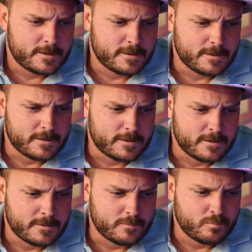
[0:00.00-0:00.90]

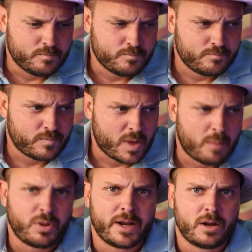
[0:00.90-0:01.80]
Um,
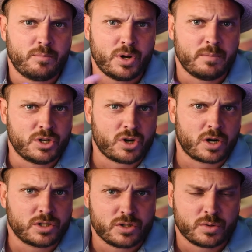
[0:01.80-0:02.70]
I'm planning on putting him in
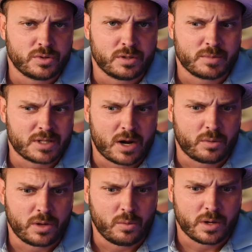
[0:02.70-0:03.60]
charge of Jerusalem because I don't
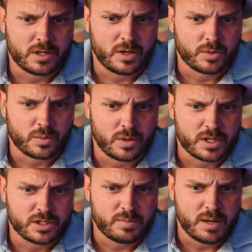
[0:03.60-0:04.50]
really want to deal with the
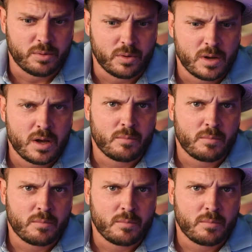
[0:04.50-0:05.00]
religious people.